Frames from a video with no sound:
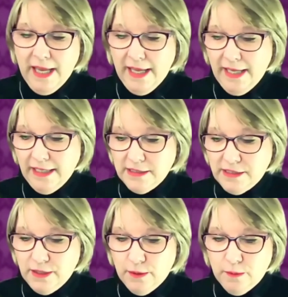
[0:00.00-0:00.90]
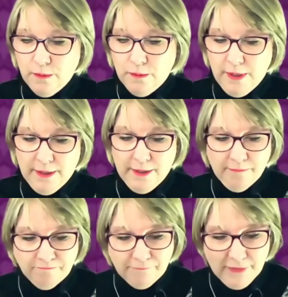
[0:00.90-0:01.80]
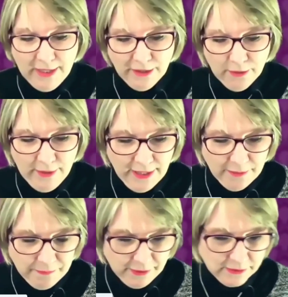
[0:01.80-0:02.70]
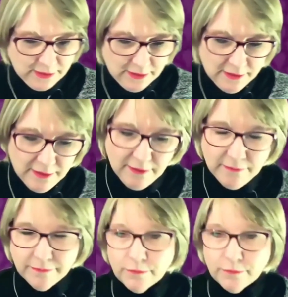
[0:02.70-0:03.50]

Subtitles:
And so, I had built a